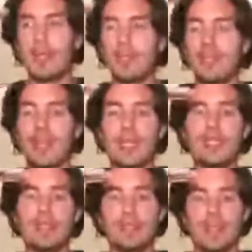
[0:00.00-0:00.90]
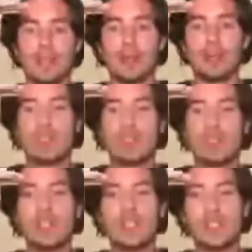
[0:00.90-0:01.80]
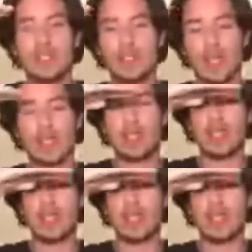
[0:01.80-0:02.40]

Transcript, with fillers: and the negative above, okay,